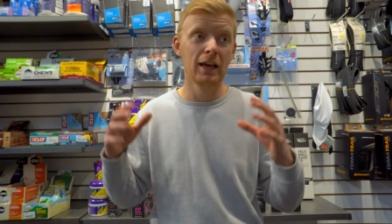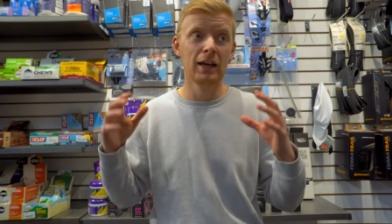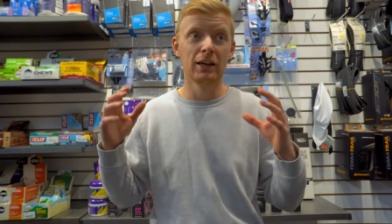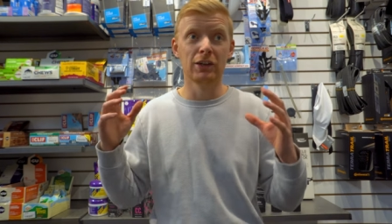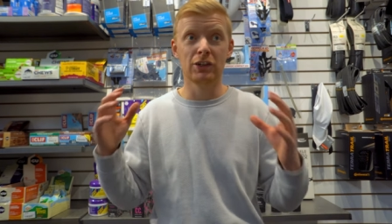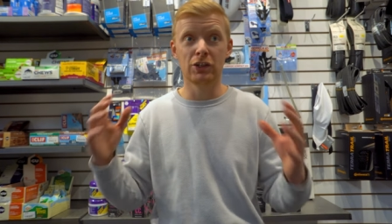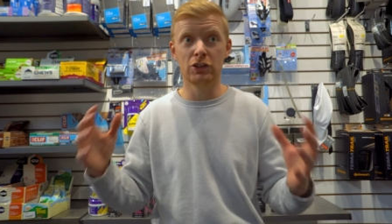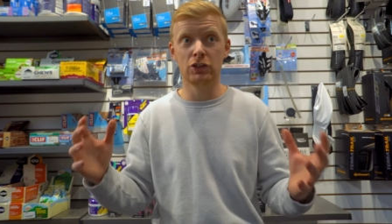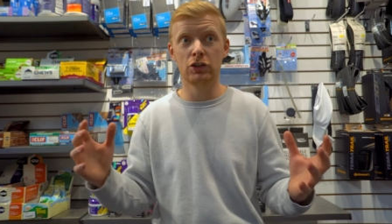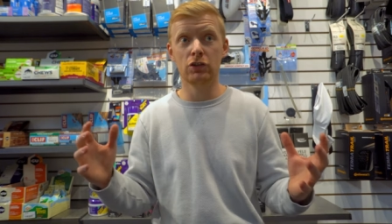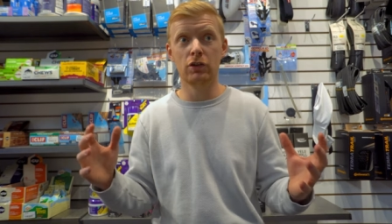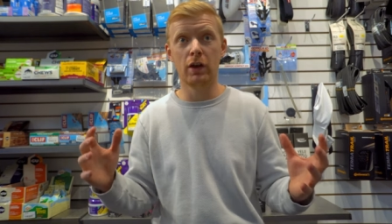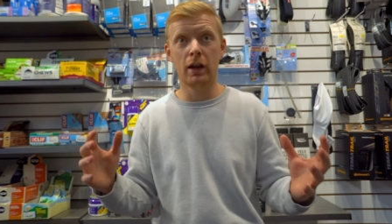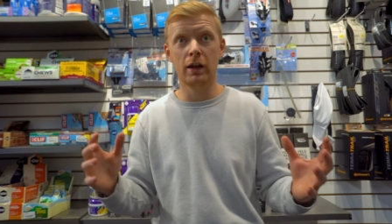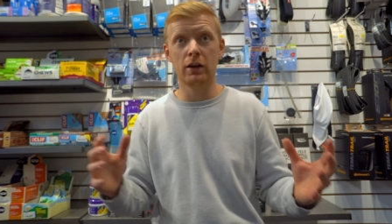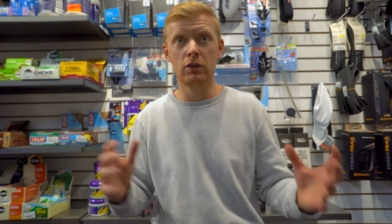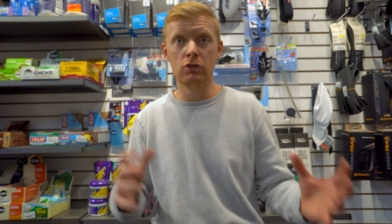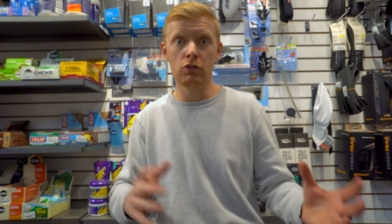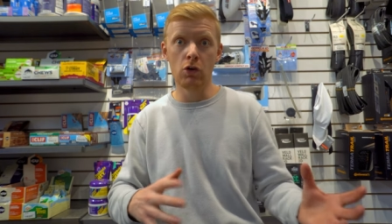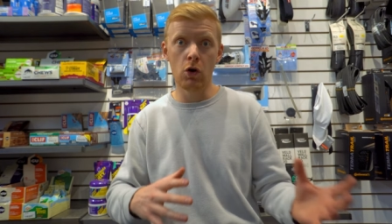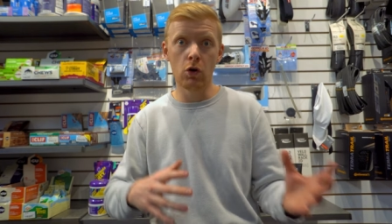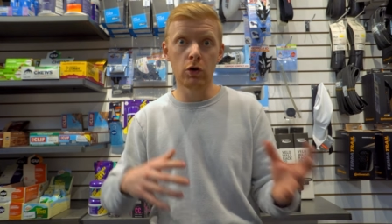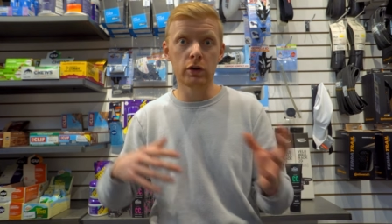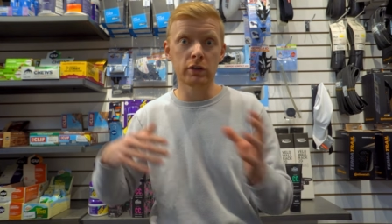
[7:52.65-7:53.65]
because you'll get a
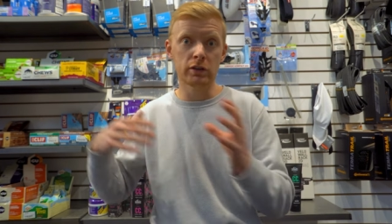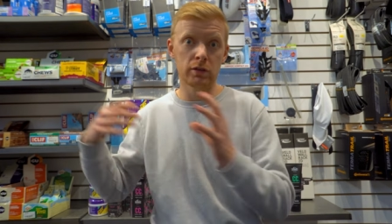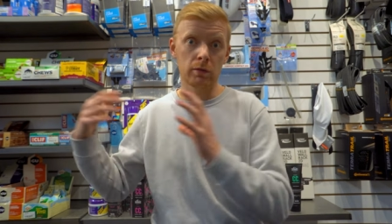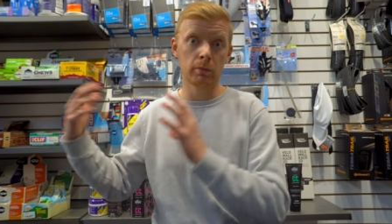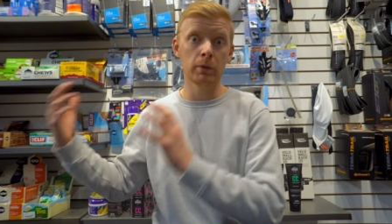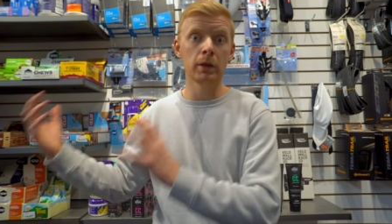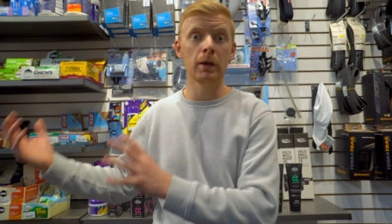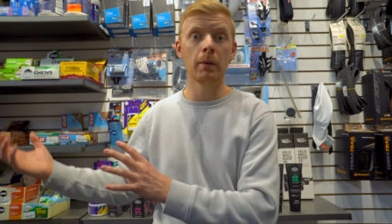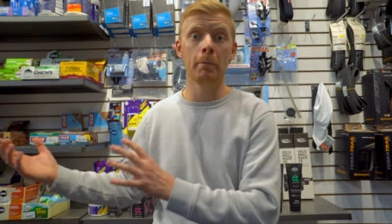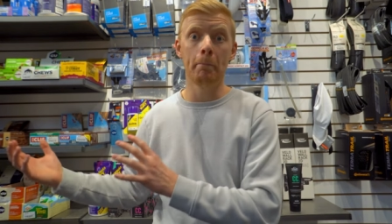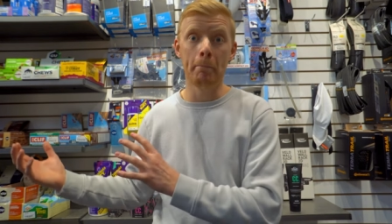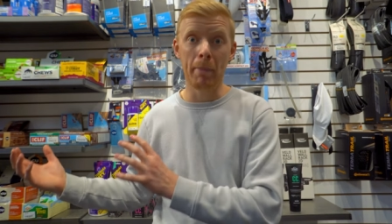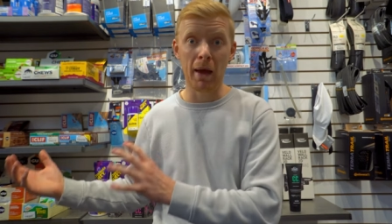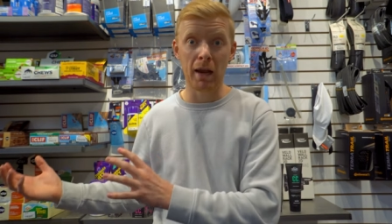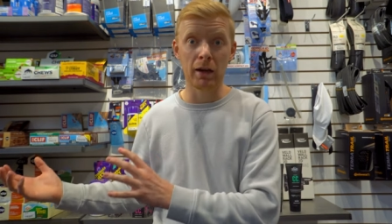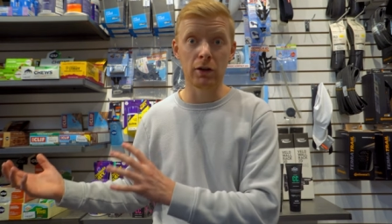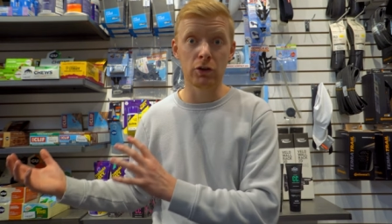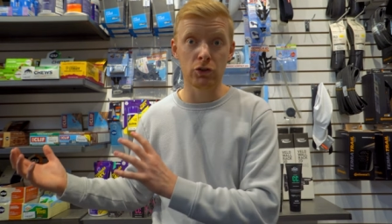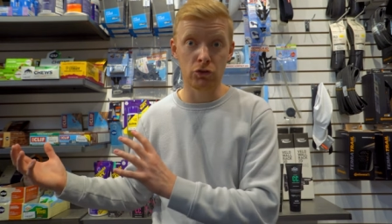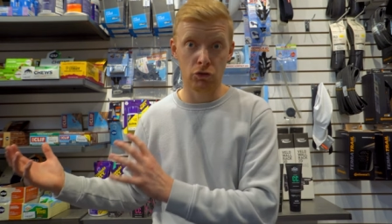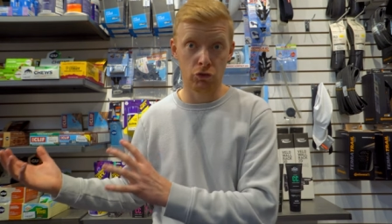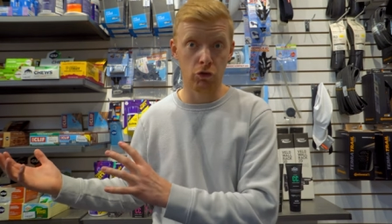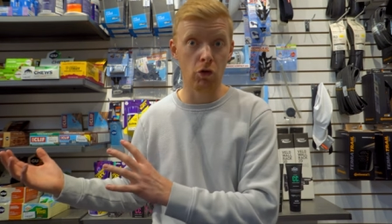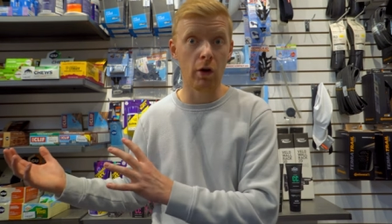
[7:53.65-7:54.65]
noticeably better
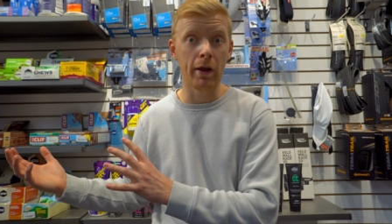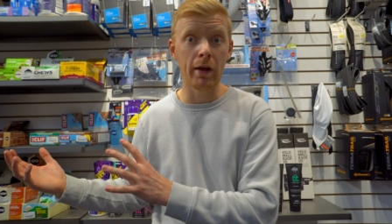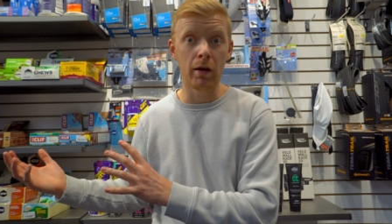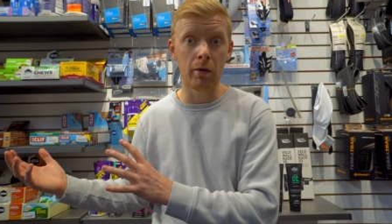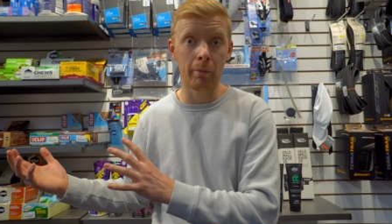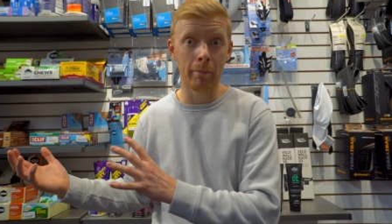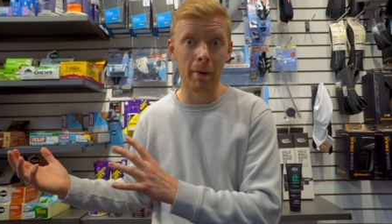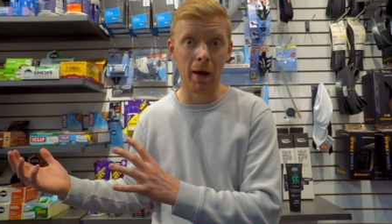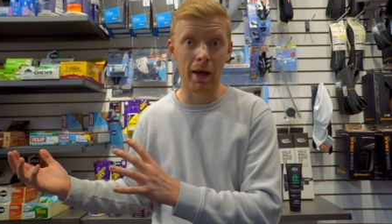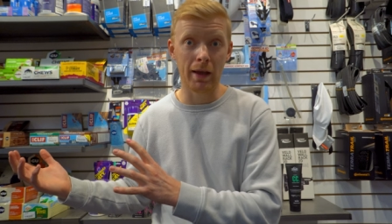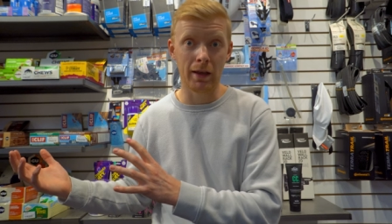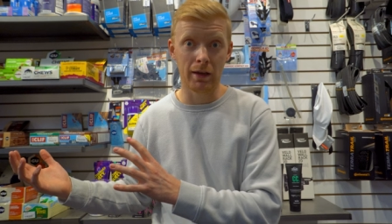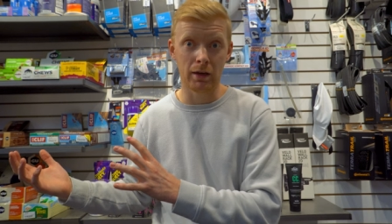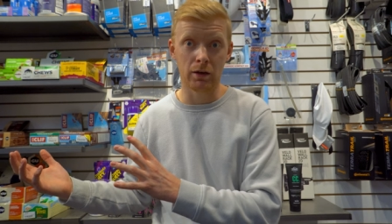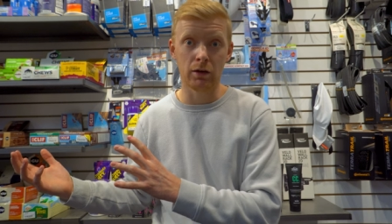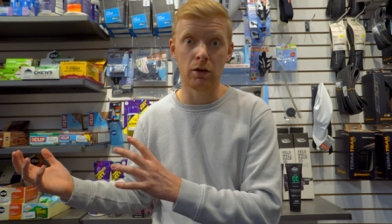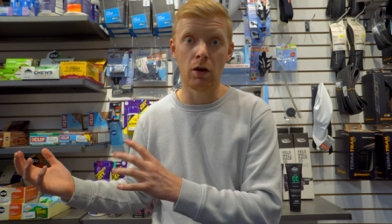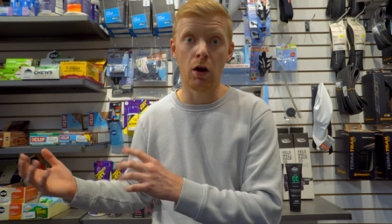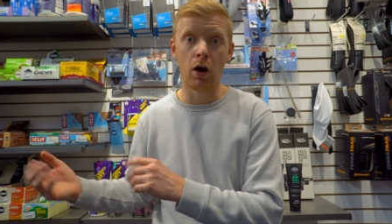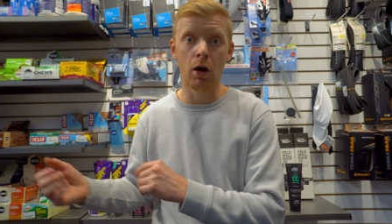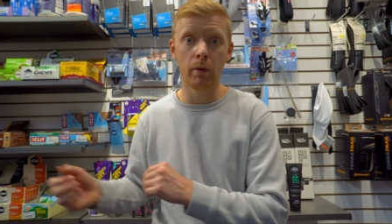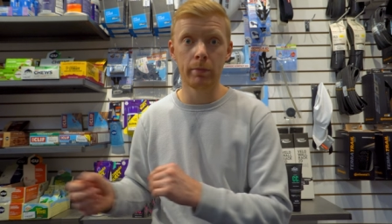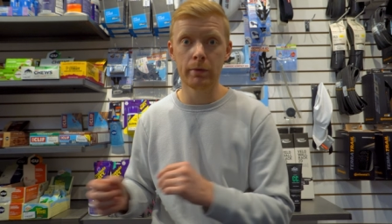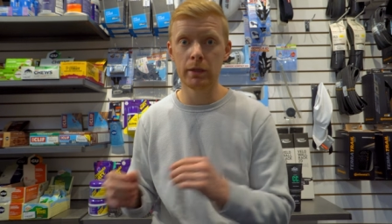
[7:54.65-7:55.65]
trail bike in an
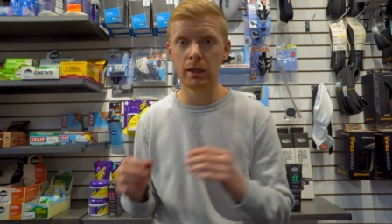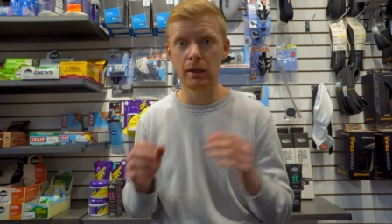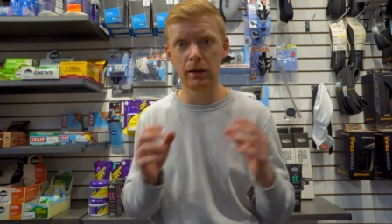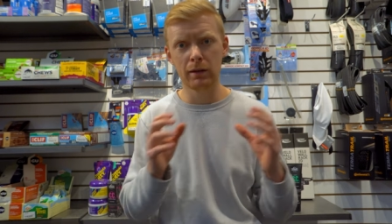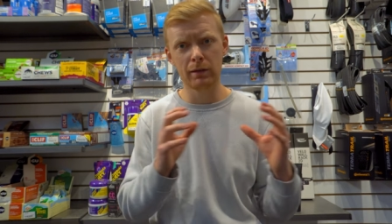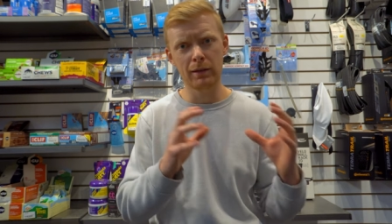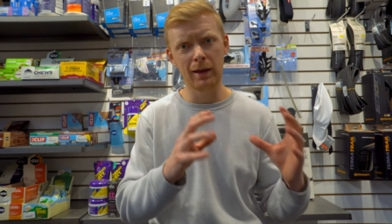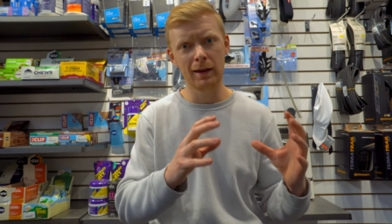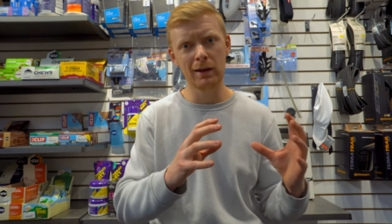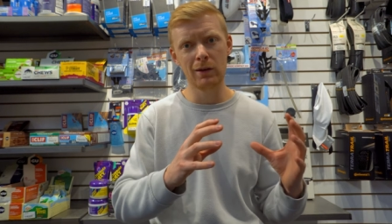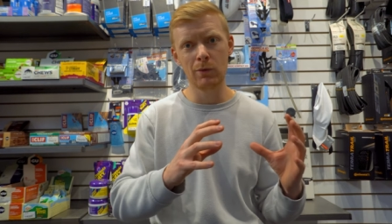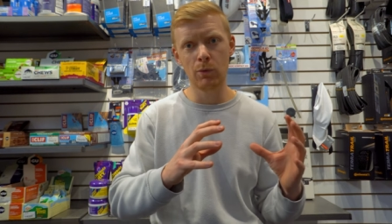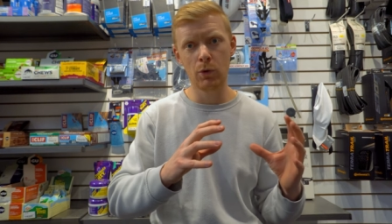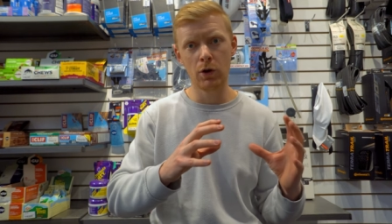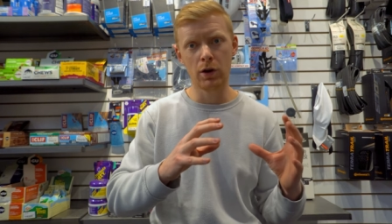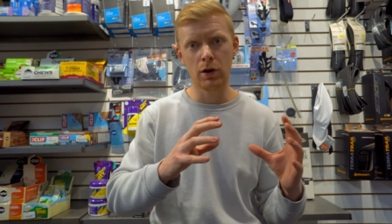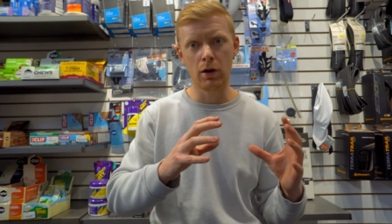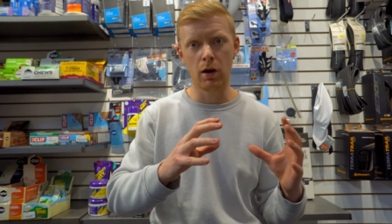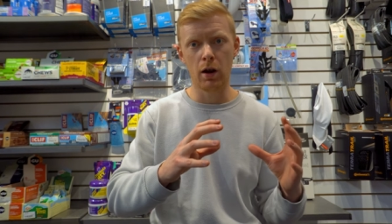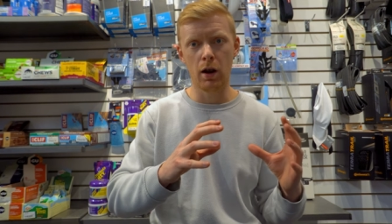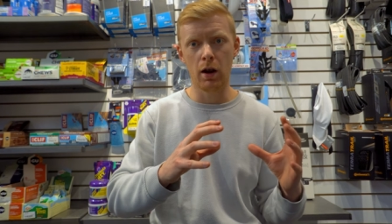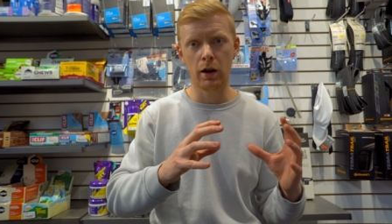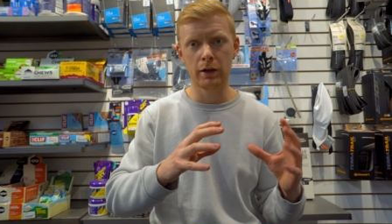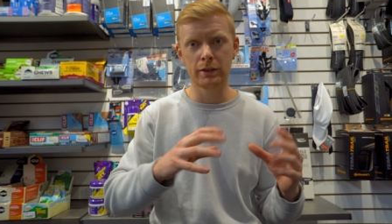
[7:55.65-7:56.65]
optic than you would
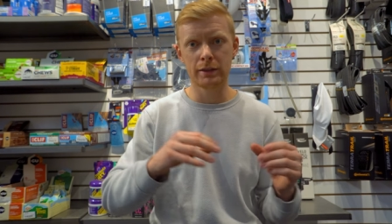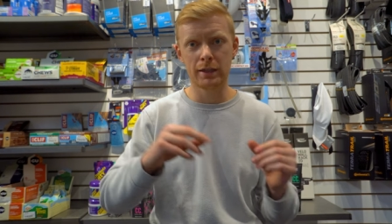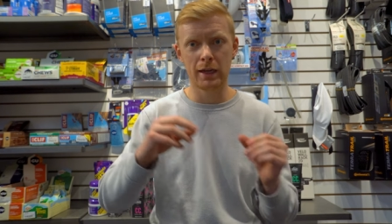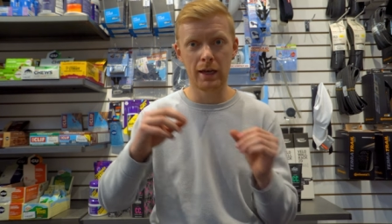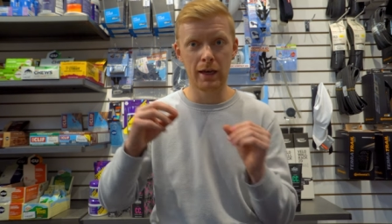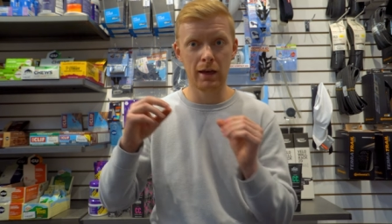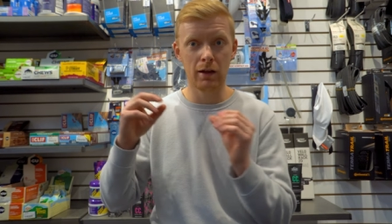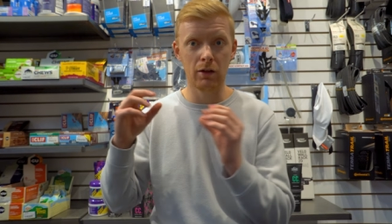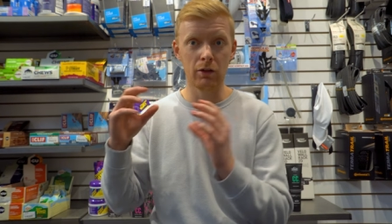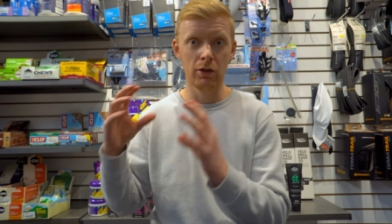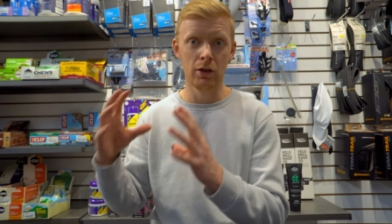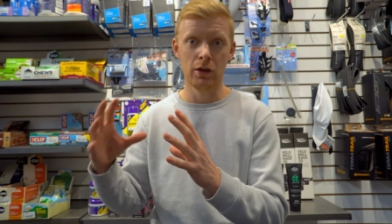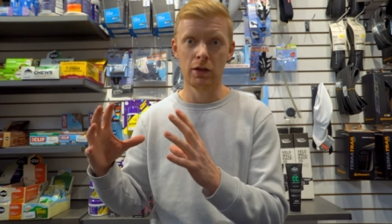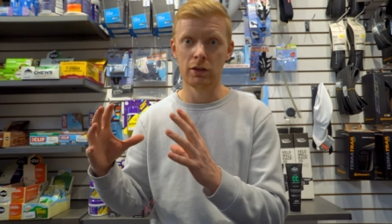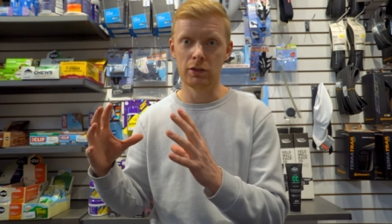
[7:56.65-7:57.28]
a hardtail